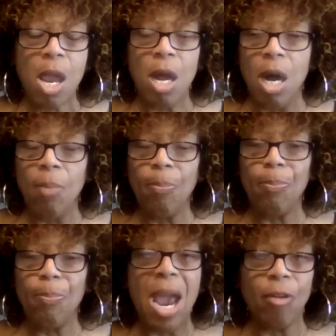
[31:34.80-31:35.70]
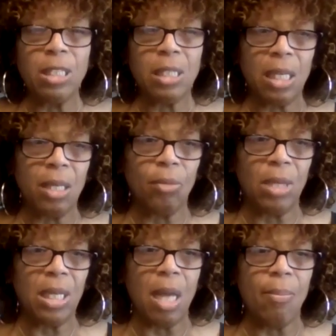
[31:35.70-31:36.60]
parenting
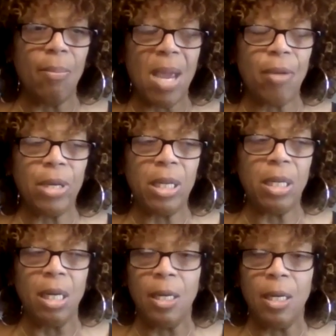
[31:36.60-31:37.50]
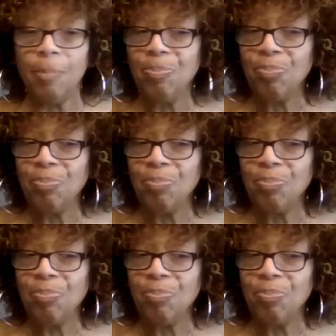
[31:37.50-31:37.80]
when he got married. And